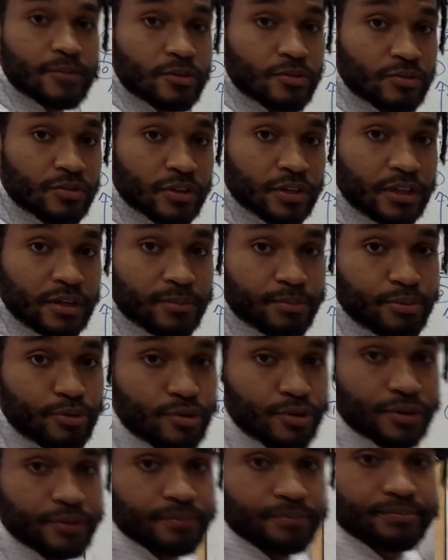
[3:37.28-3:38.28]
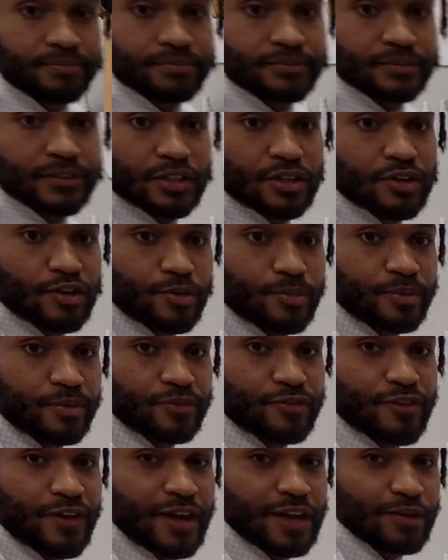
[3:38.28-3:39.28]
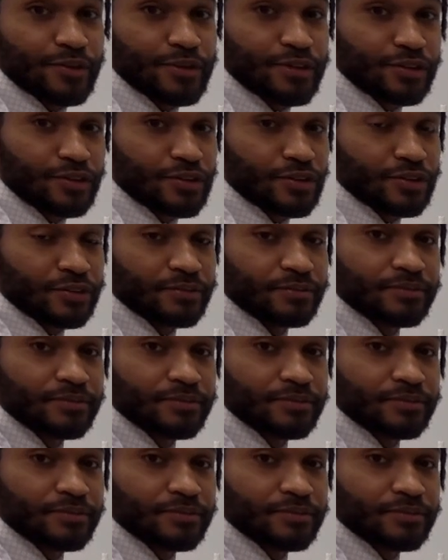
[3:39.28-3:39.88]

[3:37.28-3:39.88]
Really important. Hope you're following along.